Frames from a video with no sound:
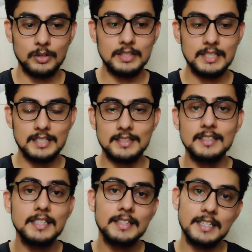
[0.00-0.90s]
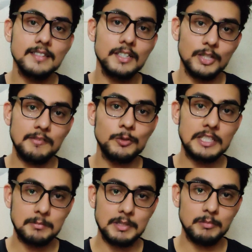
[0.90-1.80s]
hall, there are certain things that you have to
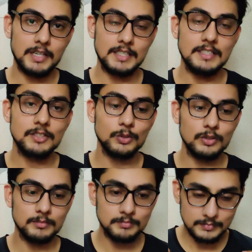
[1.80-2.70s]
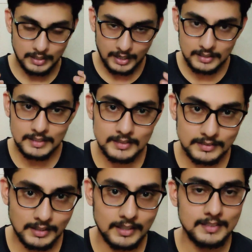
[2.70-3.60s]
keep in mind. So our list
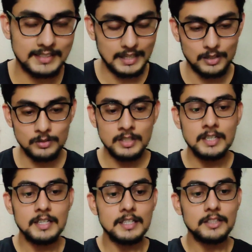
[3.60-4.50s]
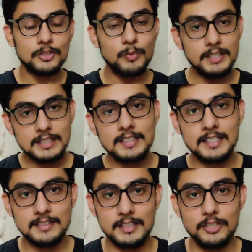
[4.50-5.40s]
starts now. So what are the
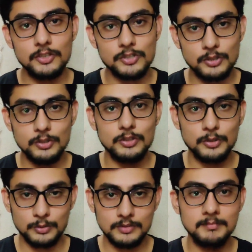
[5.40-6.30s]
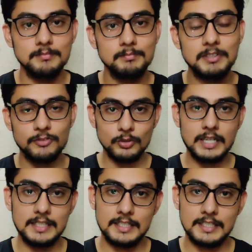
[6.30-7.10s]
things that you should do before